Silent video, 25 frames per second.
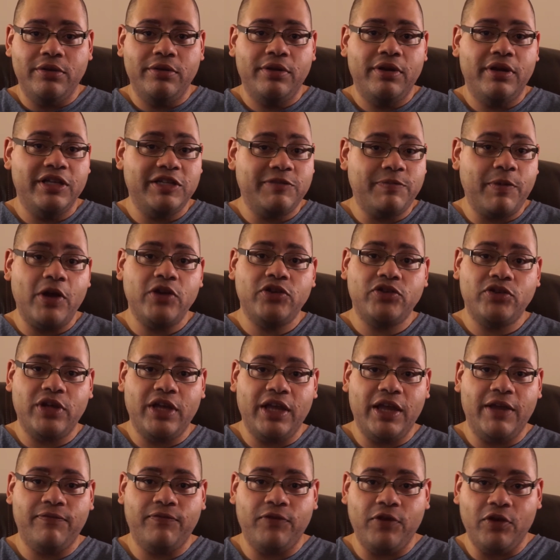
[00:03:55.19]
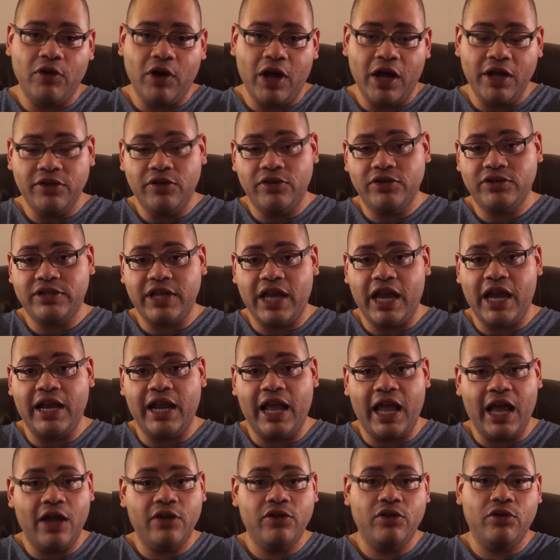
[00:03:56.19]
especially if you understand
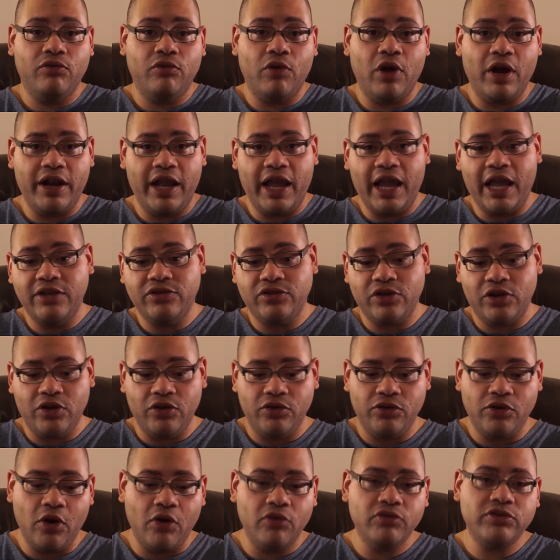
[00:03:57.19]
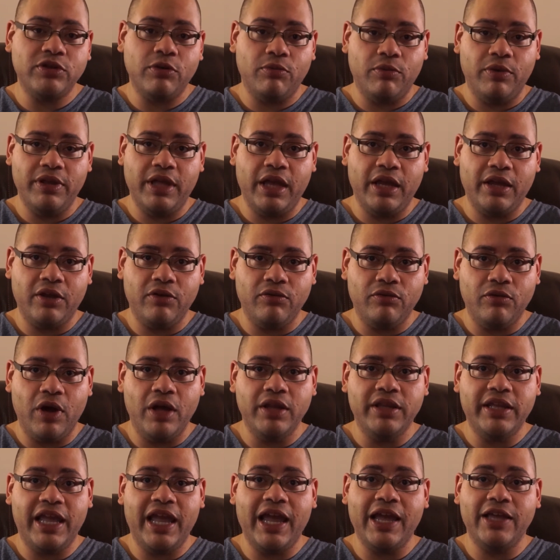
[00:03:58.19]
how to run ads, or you know someone that could run
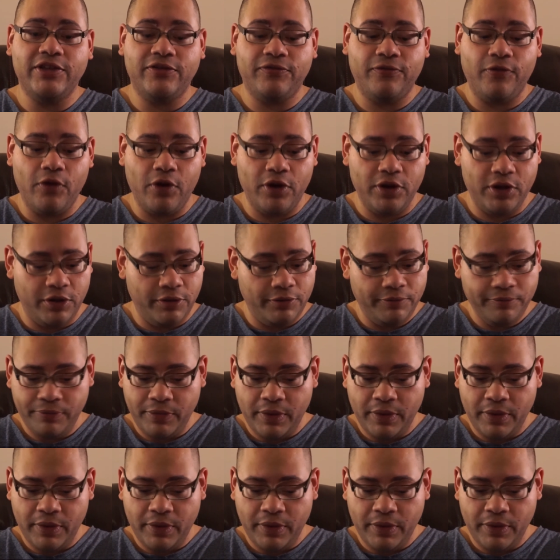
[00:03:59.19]
the ads for you.